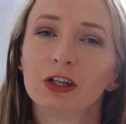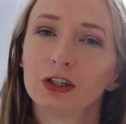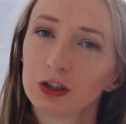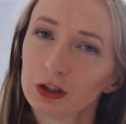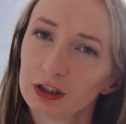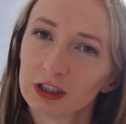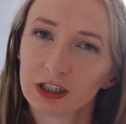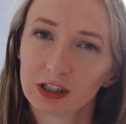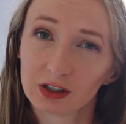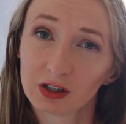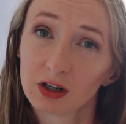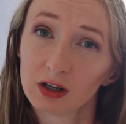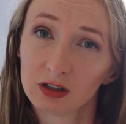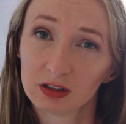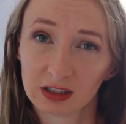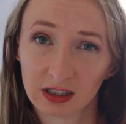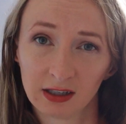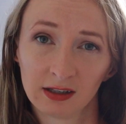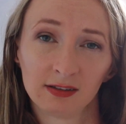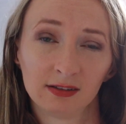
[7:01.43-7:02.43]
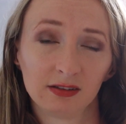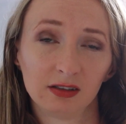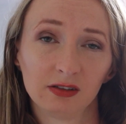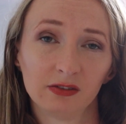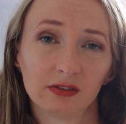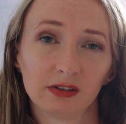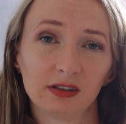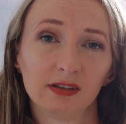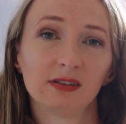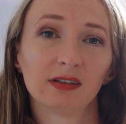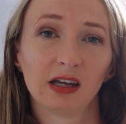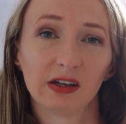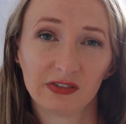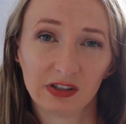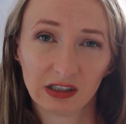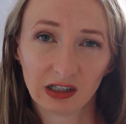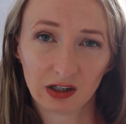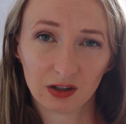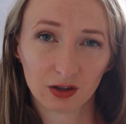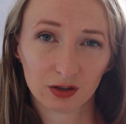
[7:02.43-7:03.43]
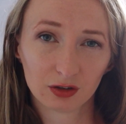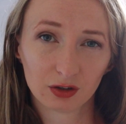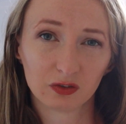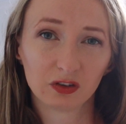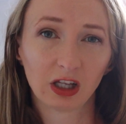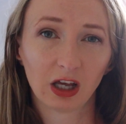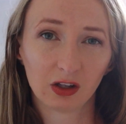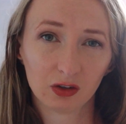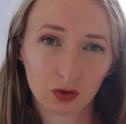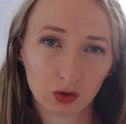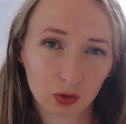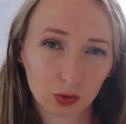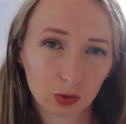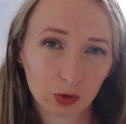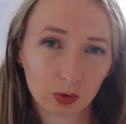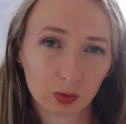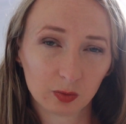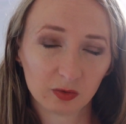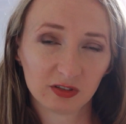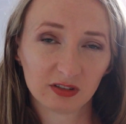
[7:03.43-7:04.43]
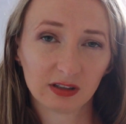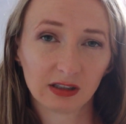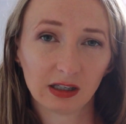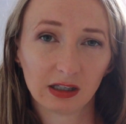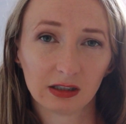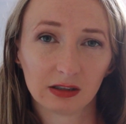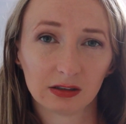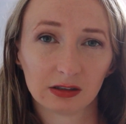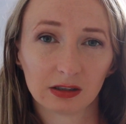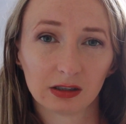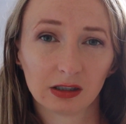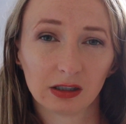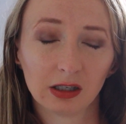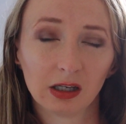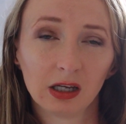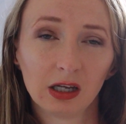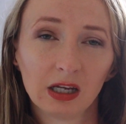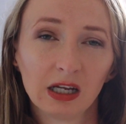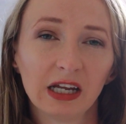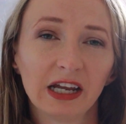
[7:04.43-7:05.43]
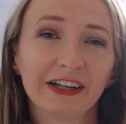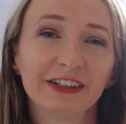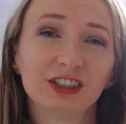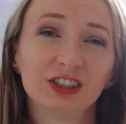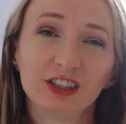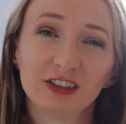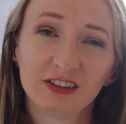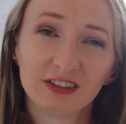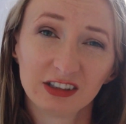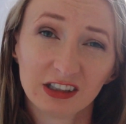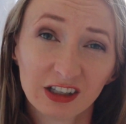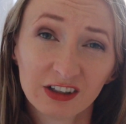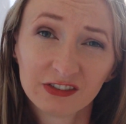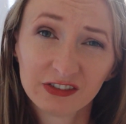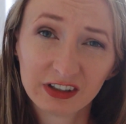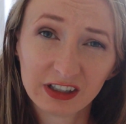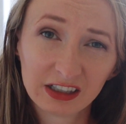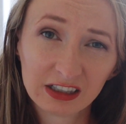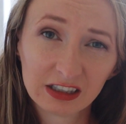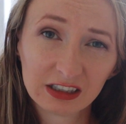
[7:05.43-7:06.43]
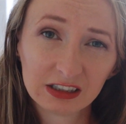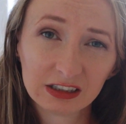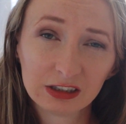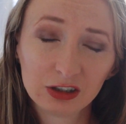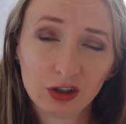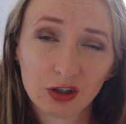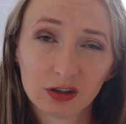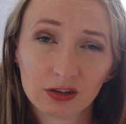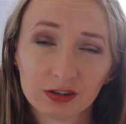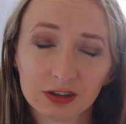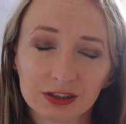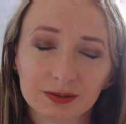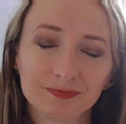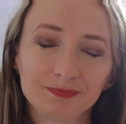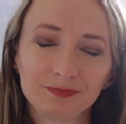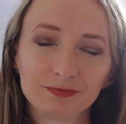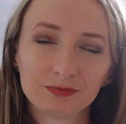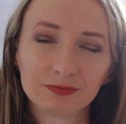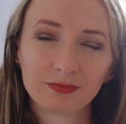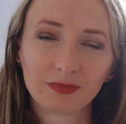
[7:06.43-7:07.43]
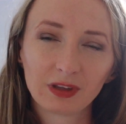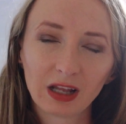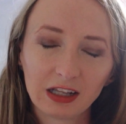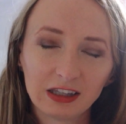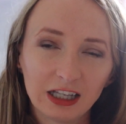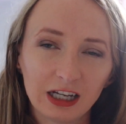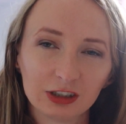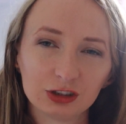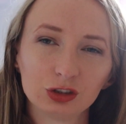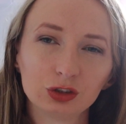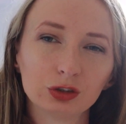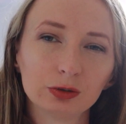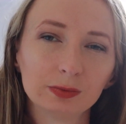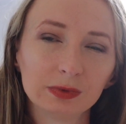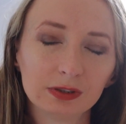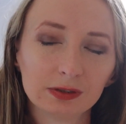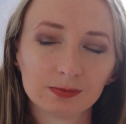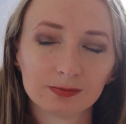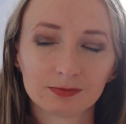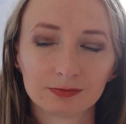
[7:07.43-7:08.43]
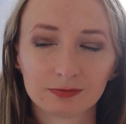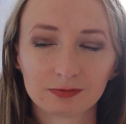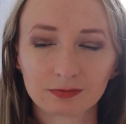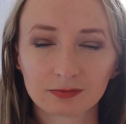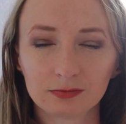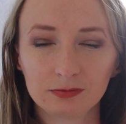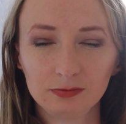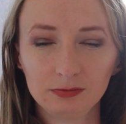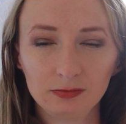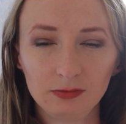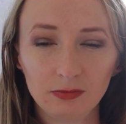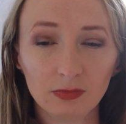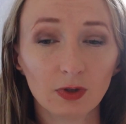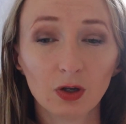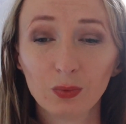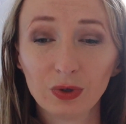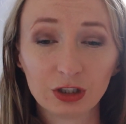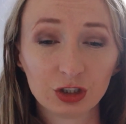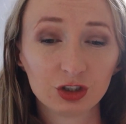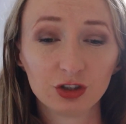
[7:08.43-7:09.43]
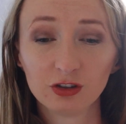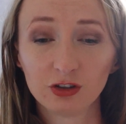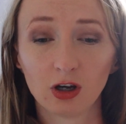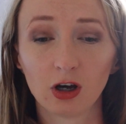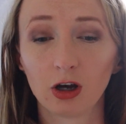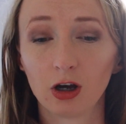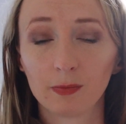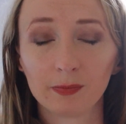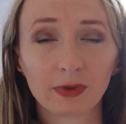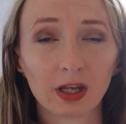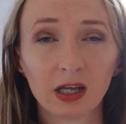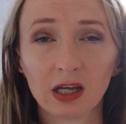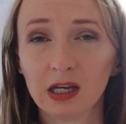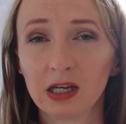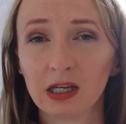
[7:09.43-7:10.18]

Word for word: 2-year-old is having a lot of tantrums, and she's still very attached to me. When she's home,